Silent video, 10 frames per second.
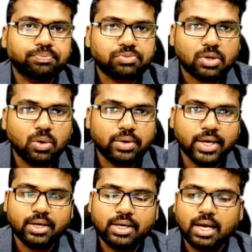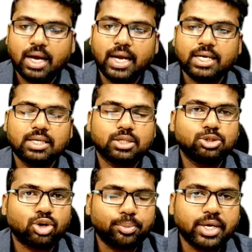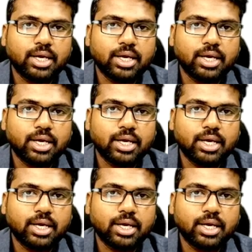Okay, and tropical